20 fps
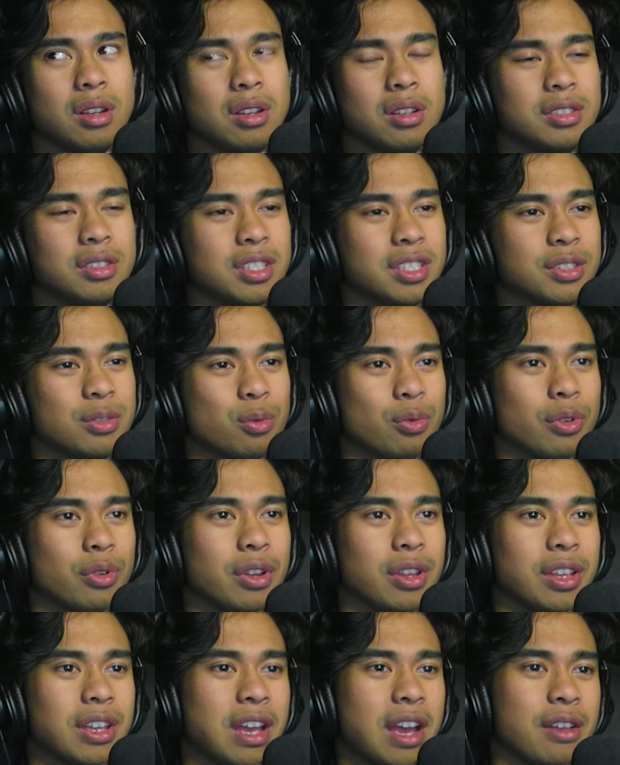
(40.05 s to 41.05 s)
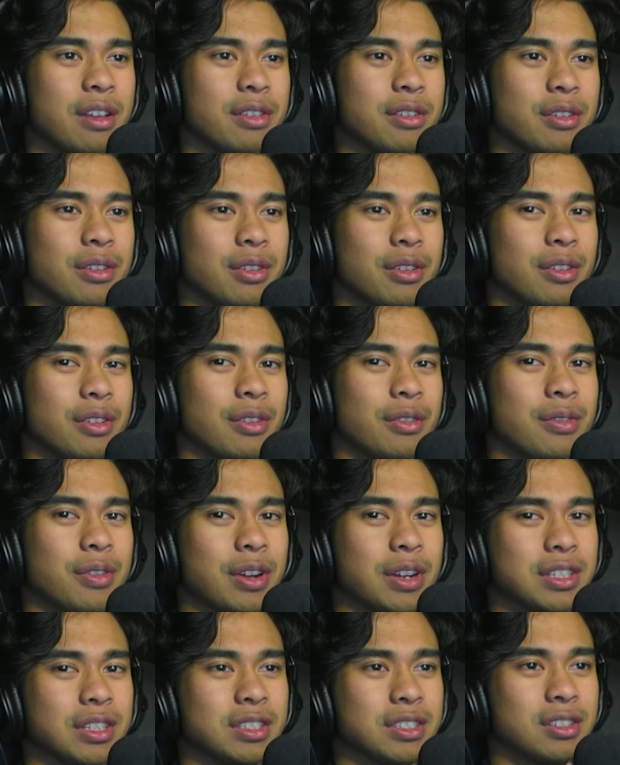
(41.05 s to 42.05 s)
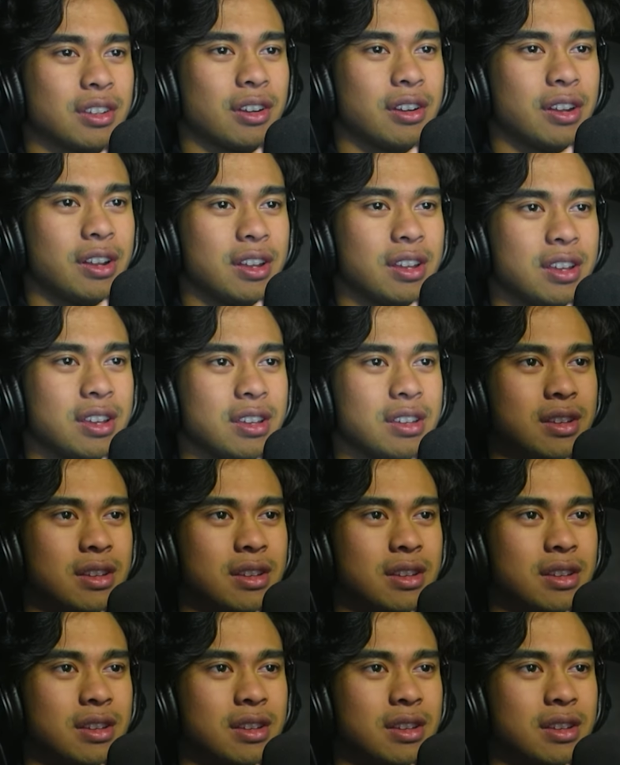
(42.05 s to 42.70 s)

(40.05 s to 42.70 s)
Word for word: Is this really how they're they're fucking starting it?